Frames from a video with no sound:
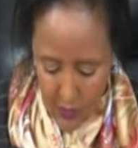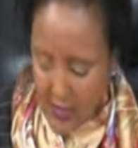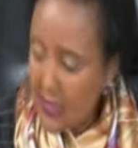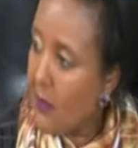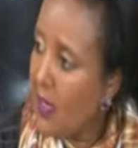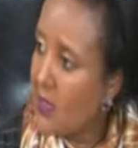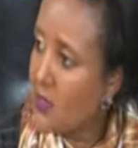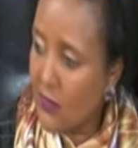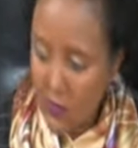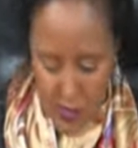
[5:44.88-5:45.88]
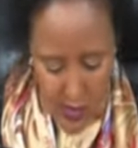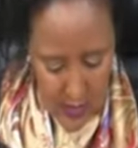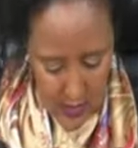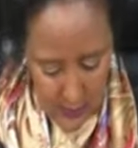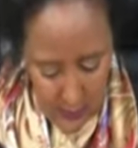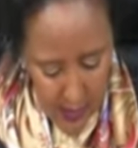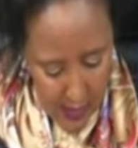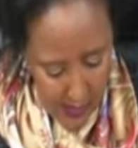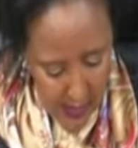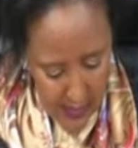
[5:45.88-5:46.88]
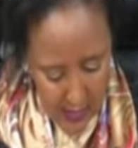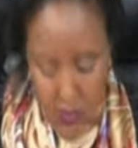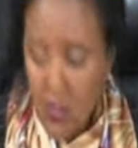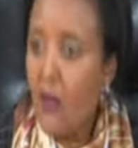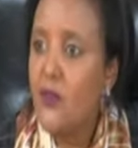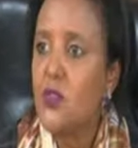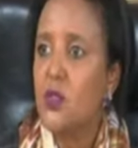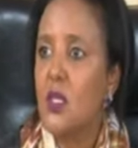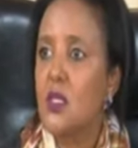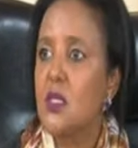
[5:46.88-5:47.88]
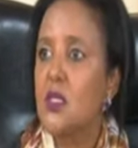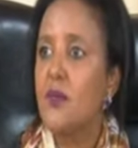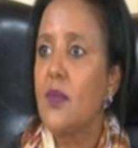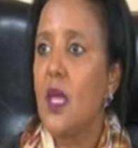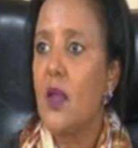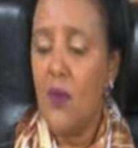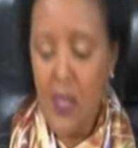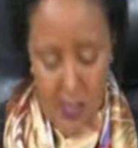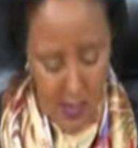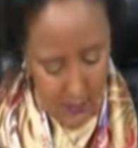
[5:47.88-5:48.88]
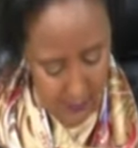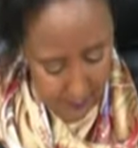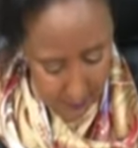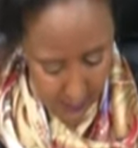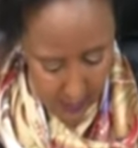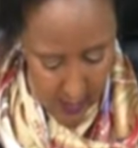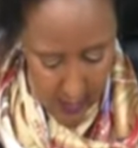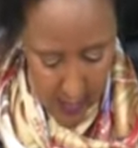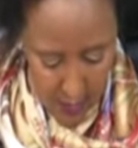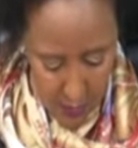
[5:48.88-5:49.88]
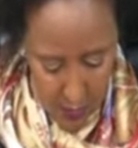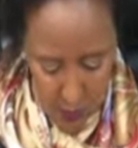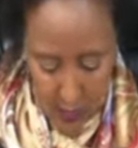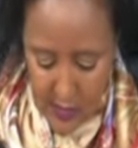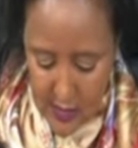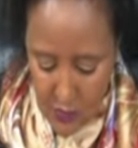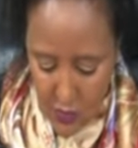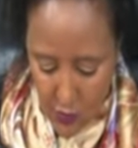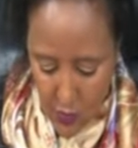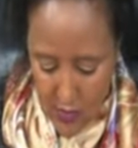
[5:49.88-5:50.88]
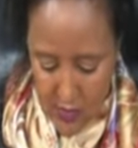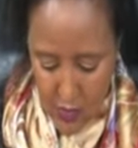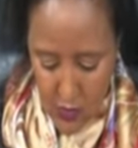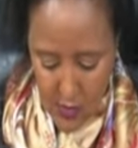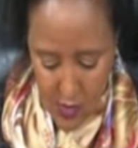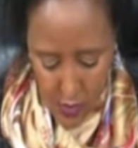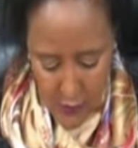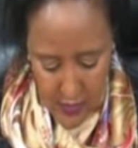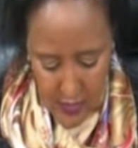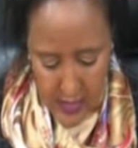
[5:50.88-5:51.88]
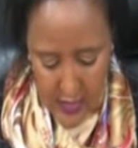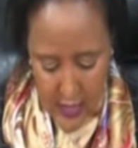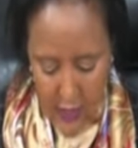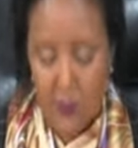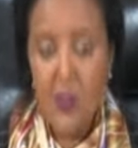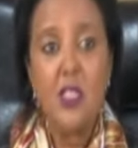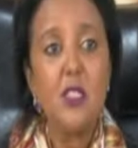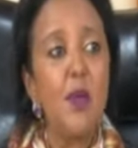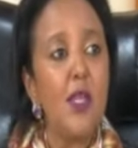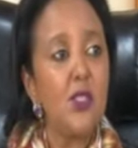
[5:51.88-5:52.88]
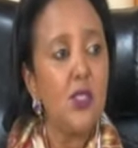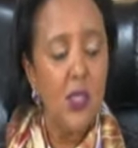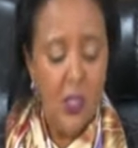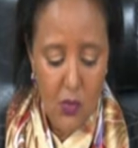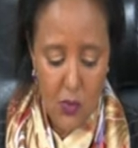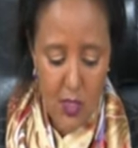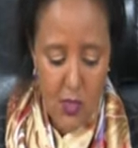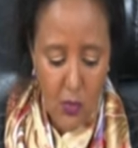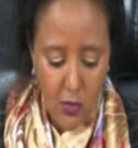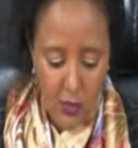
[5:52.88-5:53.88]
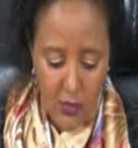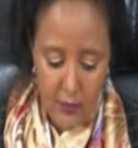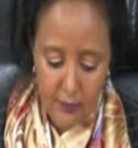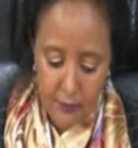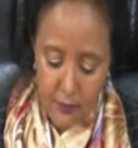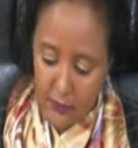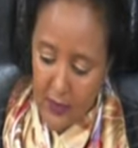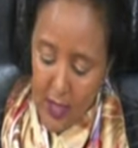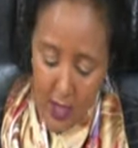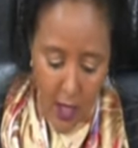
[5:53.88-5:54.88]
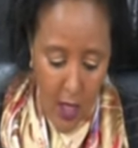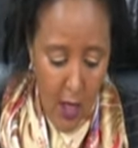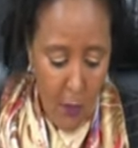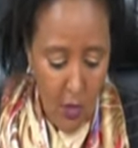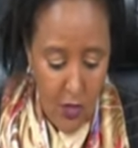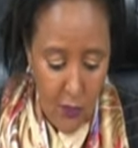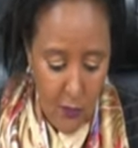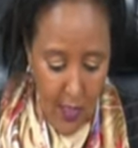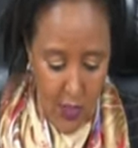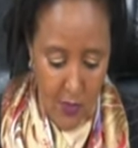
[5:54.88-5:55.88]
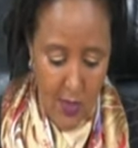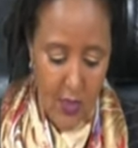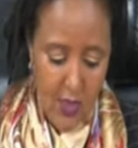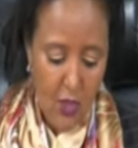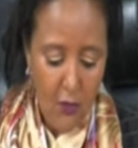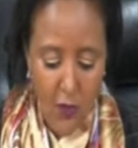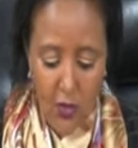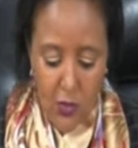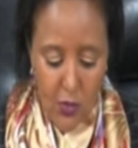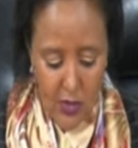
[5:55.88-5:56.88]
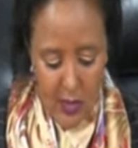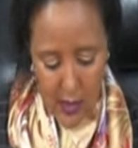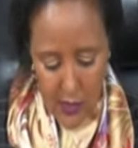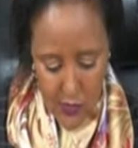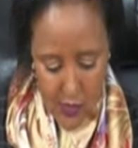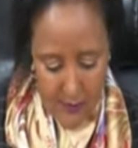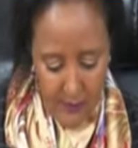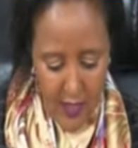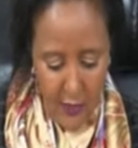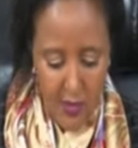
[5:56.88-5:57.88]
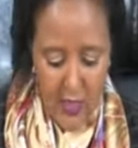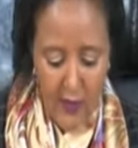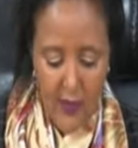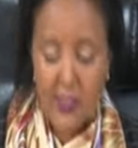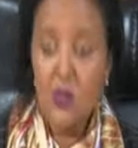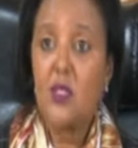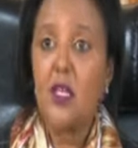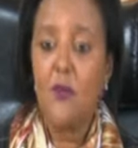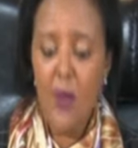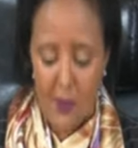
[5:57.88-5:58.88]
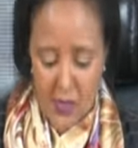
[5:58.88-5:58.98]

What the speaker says: masterminds of the recent cases of student unrest. Meanwhile, teams of quality assurance officers have been dispatched to these schools. Boards of management of all schools in the country have been directed to take firm